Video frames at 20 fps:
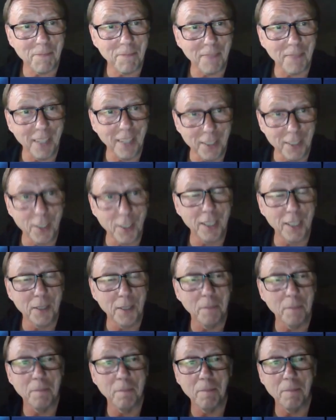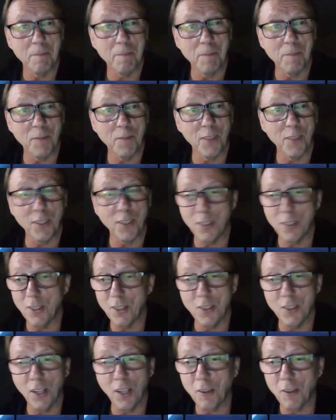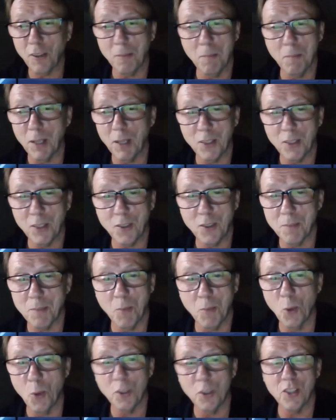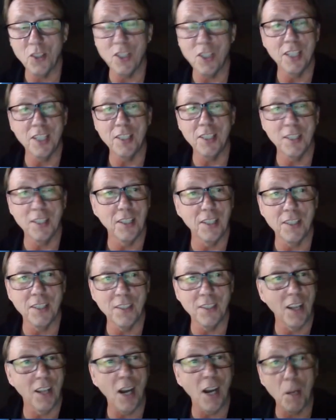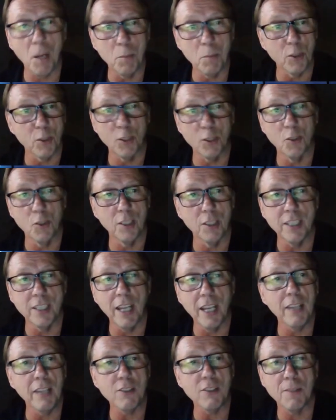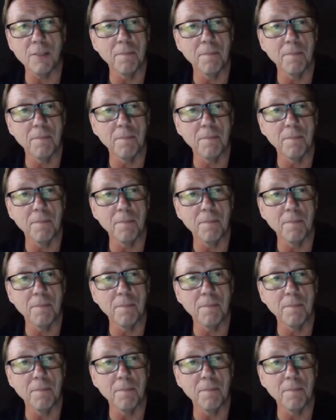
It did. There's nothing much more to say to it than absolutely yes.